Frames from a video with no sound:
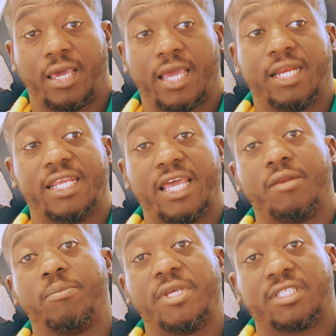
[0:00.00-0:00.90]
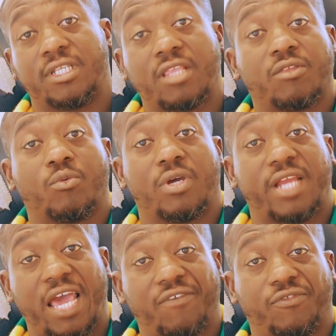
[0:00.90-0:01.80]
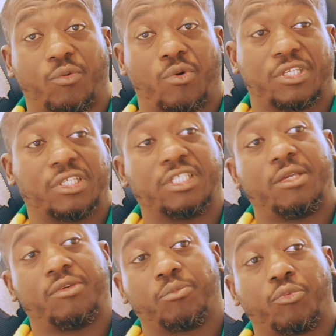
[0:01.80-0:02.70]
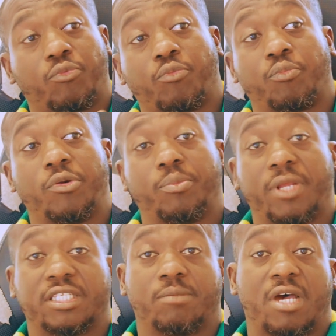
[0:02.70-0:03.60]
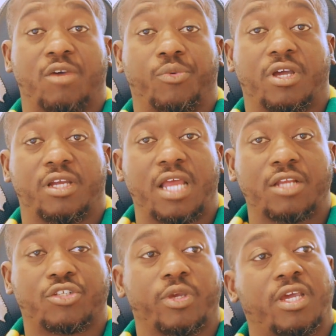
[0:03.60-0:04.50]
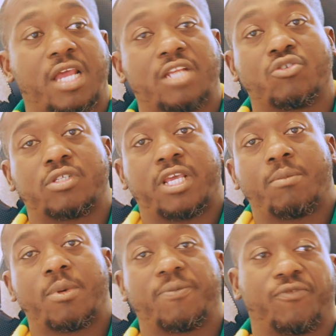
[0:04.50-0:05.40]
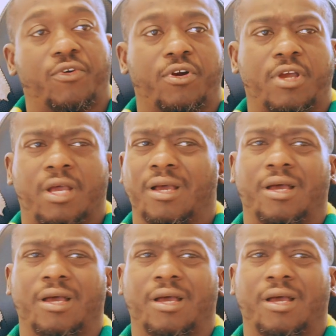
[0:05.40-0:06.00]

and then missed another one afterwards because he replaced Ahmad with Garnacho, and Garnacho set him up for